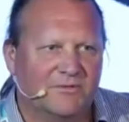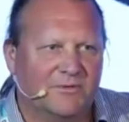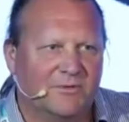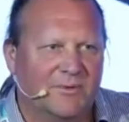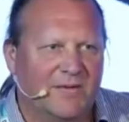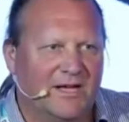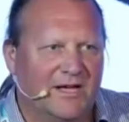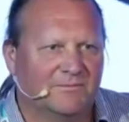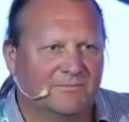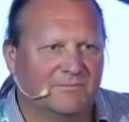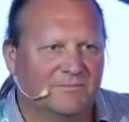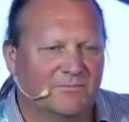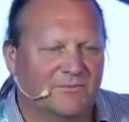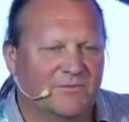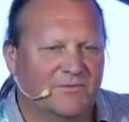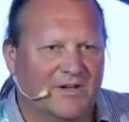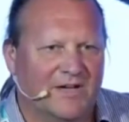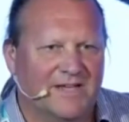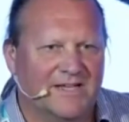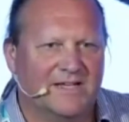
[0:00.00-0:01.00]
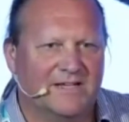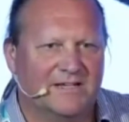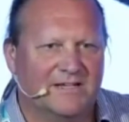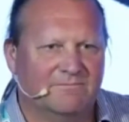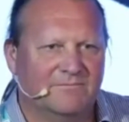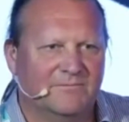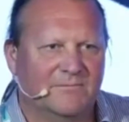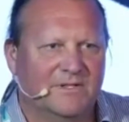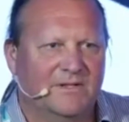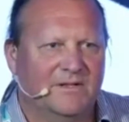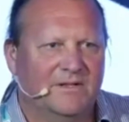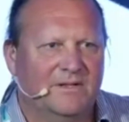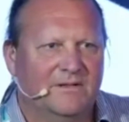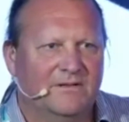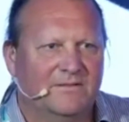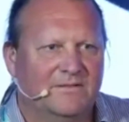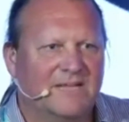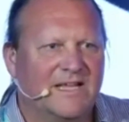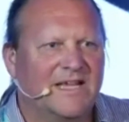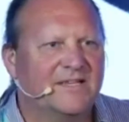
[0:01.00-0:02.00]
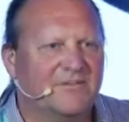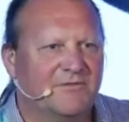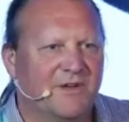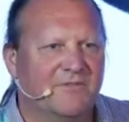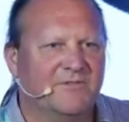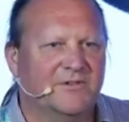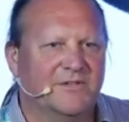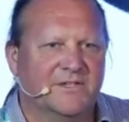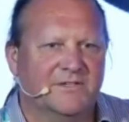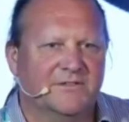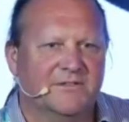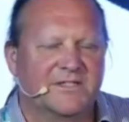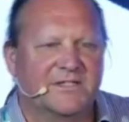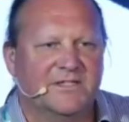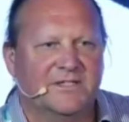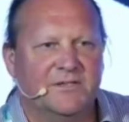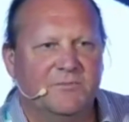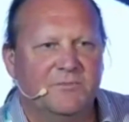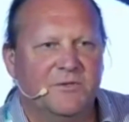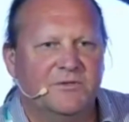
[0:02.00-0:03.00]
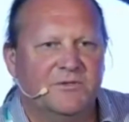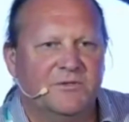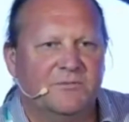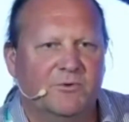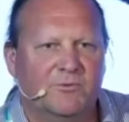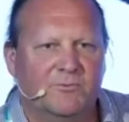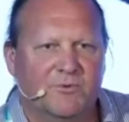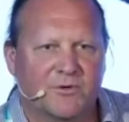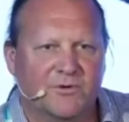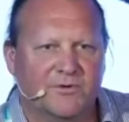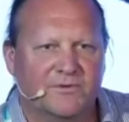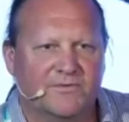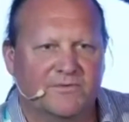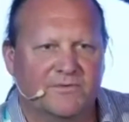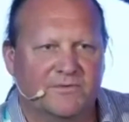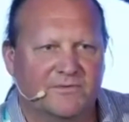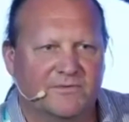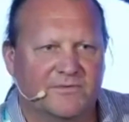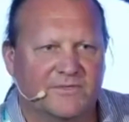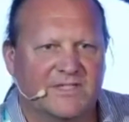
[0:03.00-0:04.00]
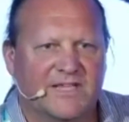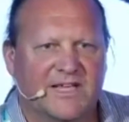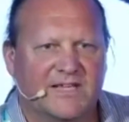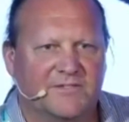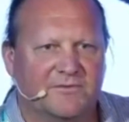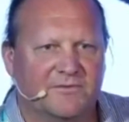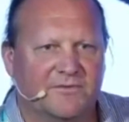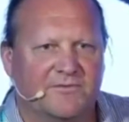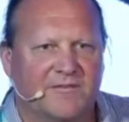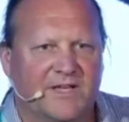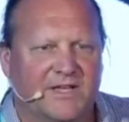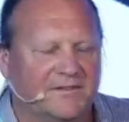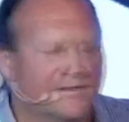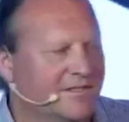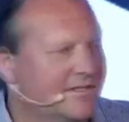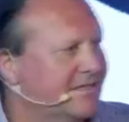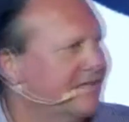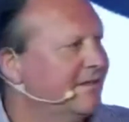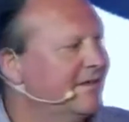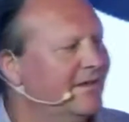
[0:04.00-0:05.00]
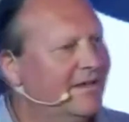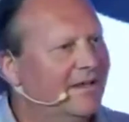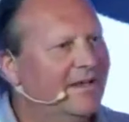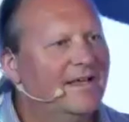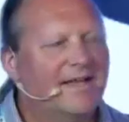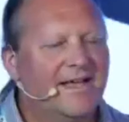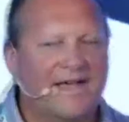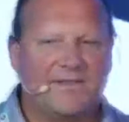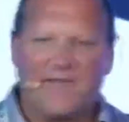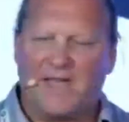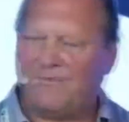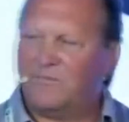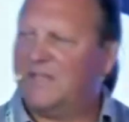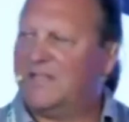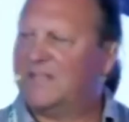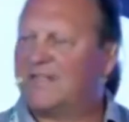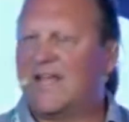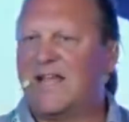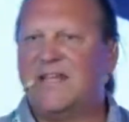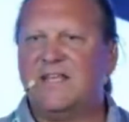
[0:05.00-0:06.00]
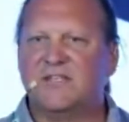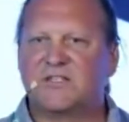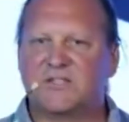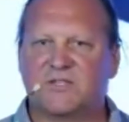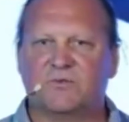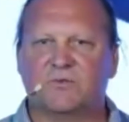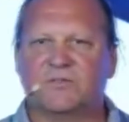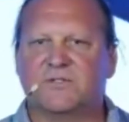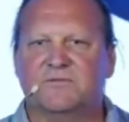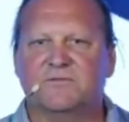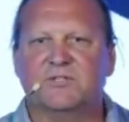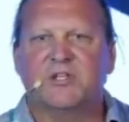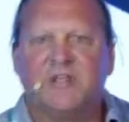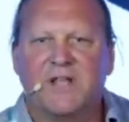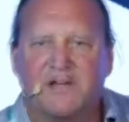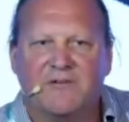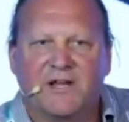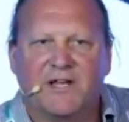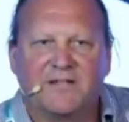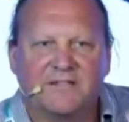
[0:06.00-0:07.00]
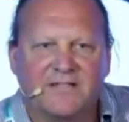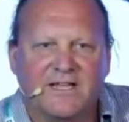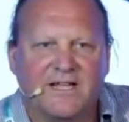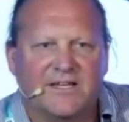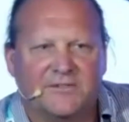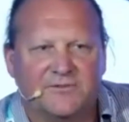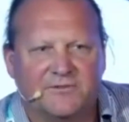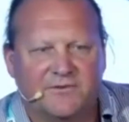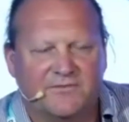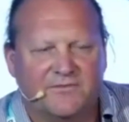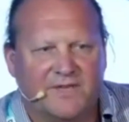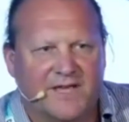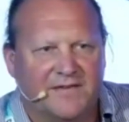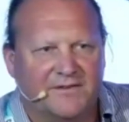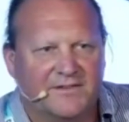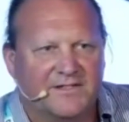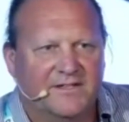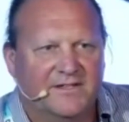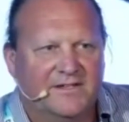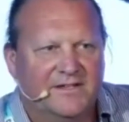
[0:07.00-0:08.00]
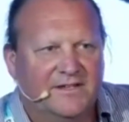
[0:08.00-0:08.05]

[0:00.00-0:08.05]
is all about providing data evidence and immutable proof for data events. And that means any sort of generic data event.